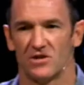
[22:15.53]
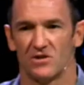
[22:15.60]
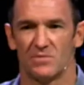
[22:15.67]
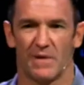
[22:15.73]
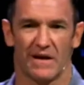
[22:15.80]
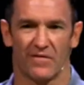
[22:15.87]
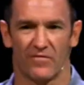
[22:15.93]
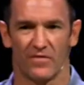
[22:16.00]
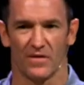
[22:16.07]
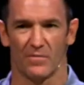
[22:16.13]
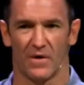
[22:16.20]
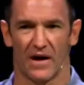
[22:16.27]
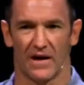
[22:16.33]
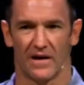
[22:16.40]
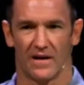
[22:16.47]
church back in
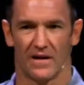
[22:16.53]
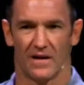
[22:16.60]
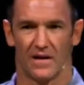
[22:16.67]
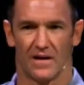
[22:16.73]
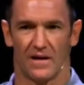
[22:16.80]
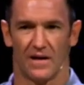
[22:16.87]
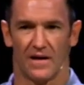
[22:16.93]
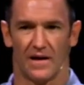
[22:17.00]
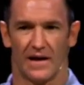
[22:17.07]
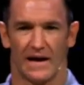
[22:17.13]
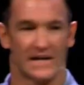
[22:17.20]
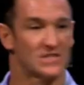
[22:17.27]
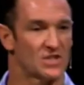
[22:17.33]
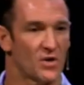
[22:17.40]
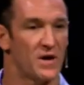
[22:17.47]
Philippi.
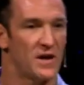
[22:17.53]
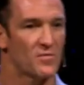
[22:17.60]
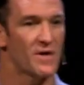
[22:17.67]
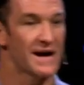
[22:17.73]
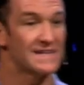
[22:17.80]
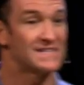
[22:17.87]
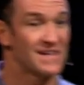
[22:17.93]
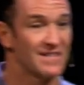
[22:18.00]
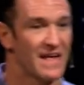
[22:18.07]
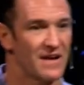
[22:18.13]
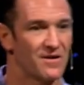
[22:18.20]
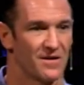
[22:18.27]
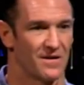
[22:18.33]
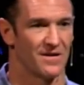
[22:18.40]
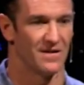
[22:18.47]
And so he writes a
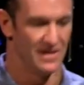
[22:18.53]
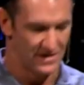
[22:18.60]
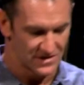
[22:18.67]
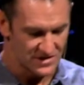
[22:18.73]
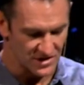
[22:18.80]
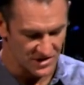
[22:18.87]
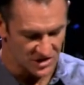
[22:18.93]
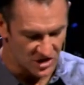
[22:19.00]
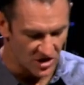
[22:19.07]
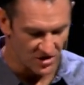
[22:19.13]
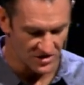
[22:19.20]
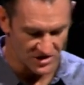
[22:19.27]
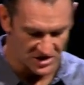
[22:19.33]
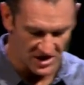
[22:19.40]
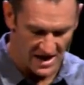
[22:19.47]
letter to the
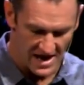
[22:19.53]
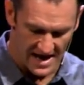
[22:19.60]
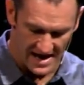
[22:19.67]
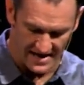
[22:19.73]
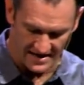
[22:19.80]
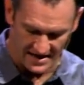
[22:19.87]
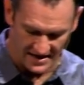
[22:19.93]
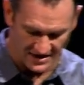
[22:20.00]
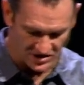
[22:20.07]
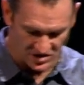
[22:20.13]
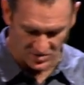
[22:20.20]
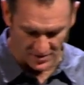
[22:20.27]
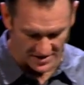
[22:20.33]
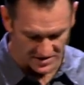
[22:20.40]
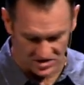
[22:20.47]
church, and he
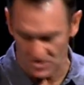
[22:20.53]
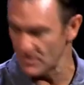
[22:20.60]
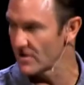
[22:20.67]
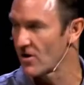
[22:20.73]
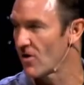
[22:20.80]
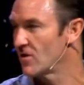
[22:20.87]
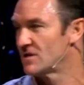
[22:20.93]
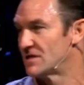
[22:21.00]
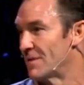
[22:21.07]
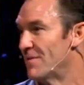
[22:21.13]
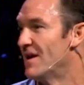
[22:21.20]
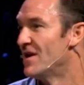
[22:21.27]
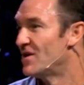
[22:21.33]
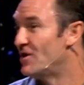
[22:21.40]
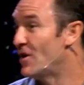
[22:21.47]
just wants to encourage
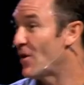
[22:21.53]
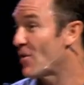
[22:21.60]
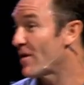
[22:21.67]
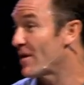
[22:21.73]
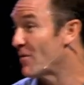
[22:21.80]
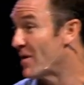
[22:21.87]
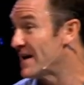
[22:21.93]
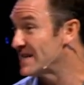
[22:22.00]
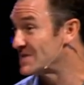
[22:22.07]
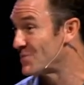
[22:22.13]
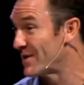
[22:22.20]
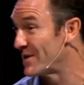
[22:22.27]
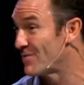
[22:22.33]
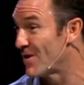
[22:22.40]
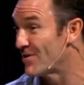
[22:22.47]
them. You know where he was
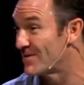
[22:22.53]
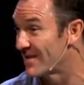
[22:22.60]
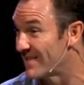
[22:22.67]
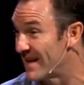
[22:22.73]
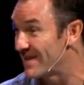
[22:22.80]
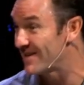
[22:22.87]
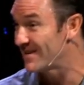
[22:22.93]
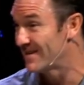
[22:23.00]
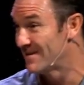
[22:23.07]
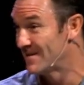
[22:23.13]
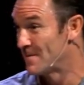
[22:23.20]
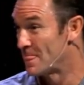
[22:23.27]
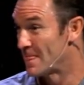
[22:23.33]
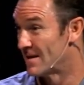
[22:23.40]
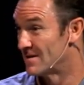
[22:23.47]
when he wrote the letter
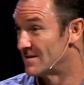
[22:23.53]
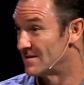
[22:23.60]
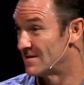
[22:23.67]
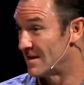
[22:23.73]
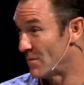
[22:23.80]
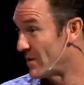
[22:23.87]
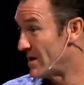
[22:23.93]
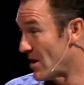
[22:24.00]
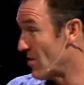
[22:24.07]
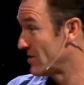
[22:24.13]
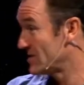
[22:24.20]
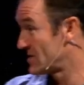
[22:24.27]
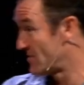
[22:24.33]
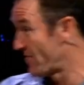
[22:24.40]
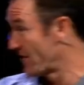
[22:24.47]
that we know as